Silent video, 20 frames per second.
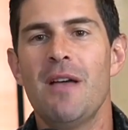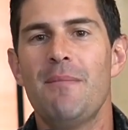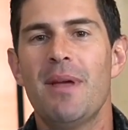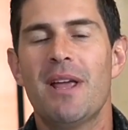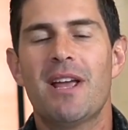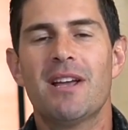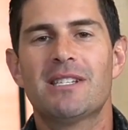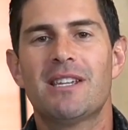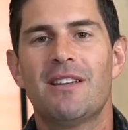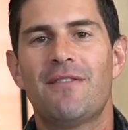
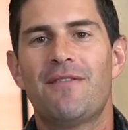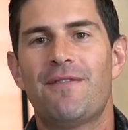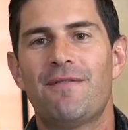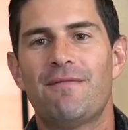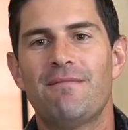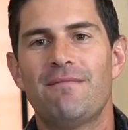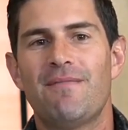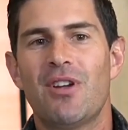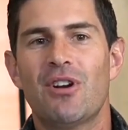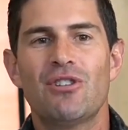because if
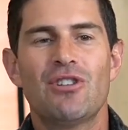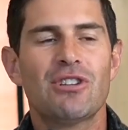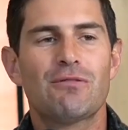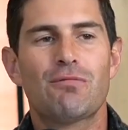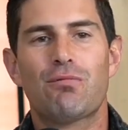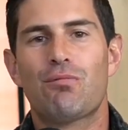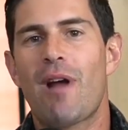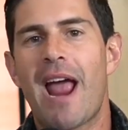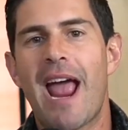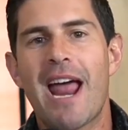they're just
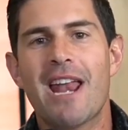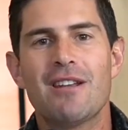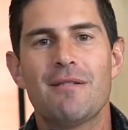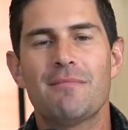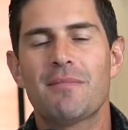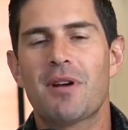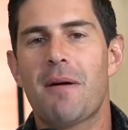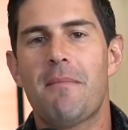random